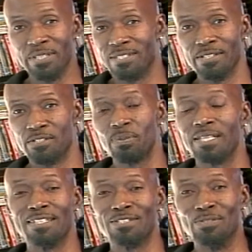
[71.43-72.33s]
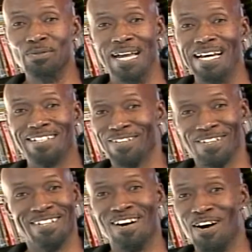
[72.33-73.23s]
It says, please do not
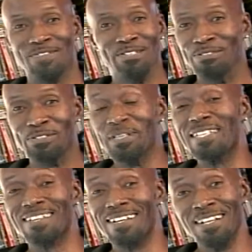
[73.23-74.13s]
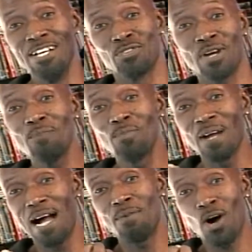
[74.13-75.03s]
turn off. Don't do anything. So
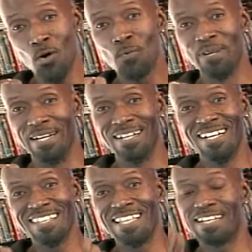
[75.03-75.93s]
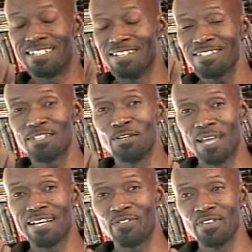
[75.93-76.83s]
I'm hoping that it doesn't go
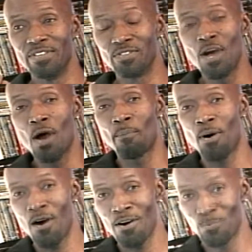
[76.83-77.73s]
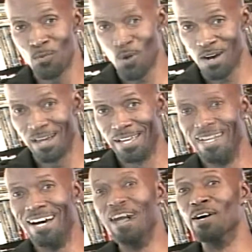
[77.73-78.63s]
like this. Part
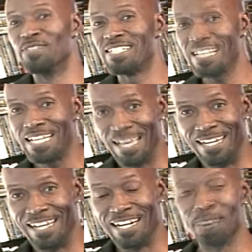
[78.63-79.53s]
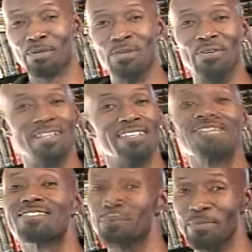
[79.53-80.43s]
1 of 10. And I'm going,
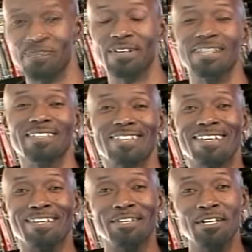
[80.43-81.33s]
this is going to be funny as hell.